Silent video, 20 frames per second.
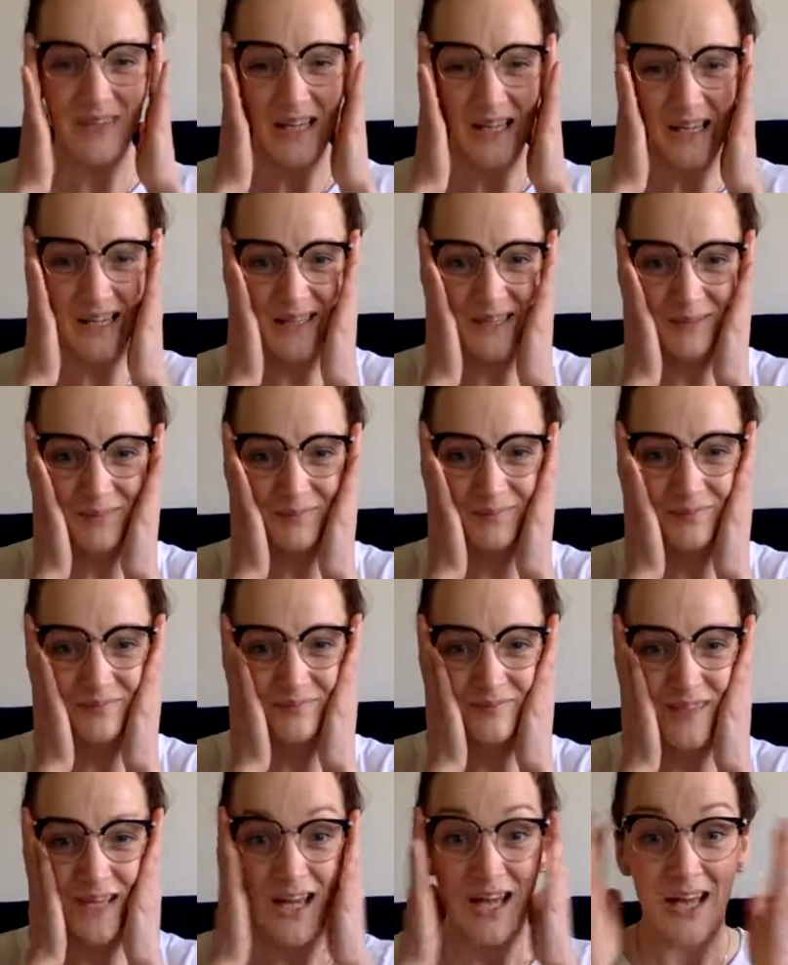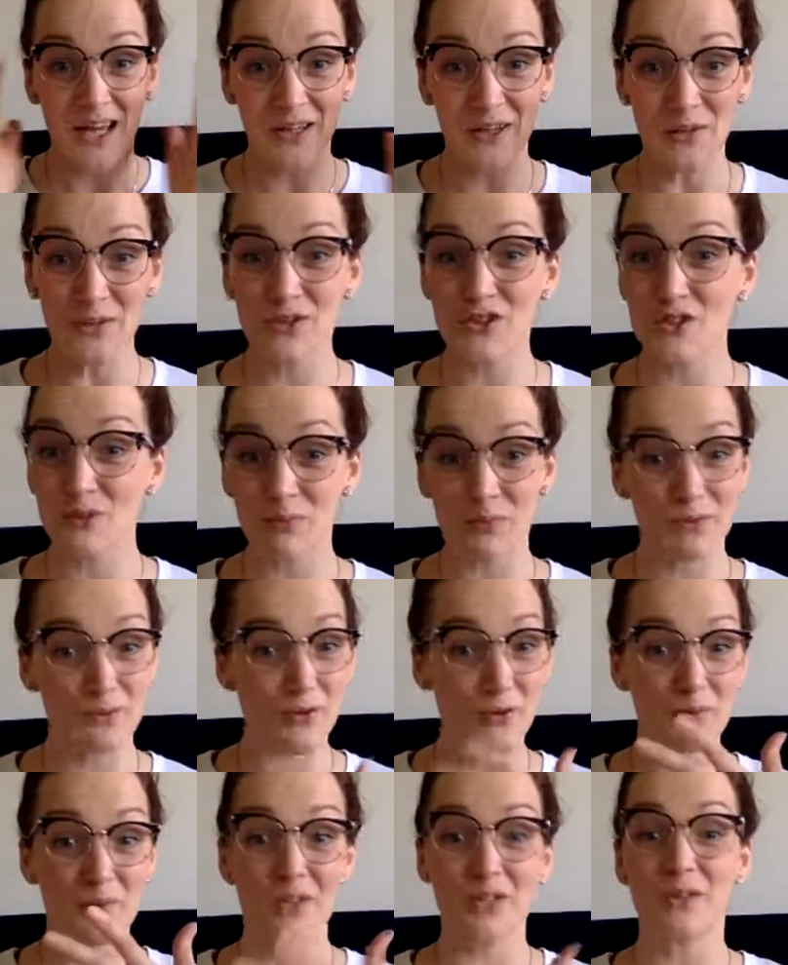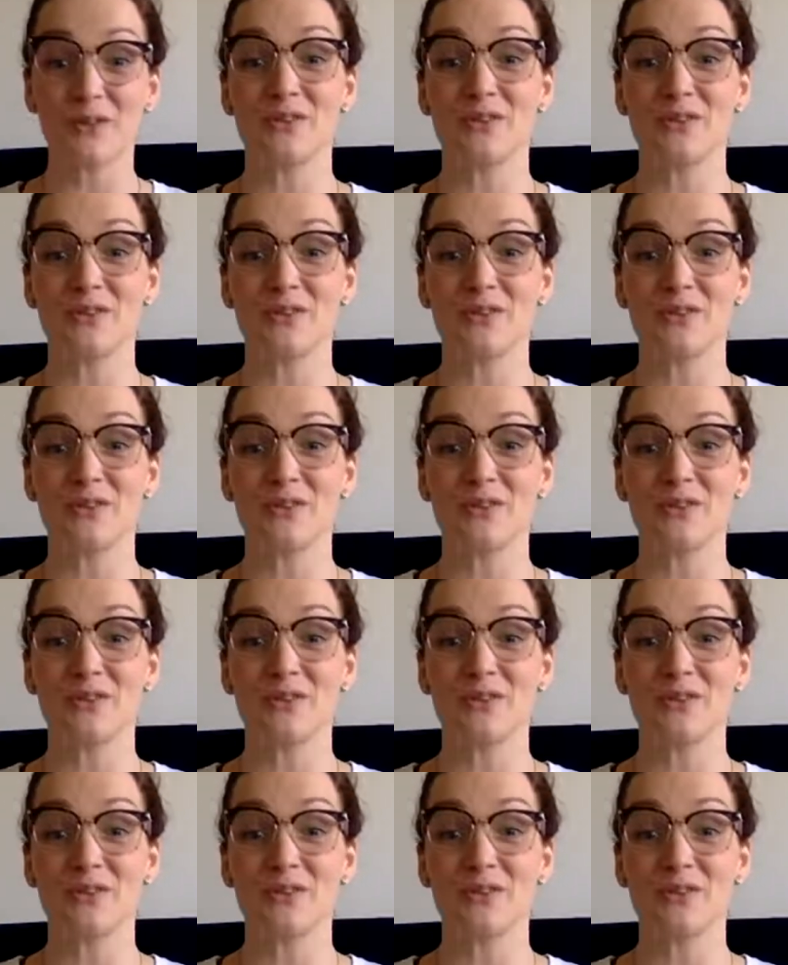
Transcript: And also, before we go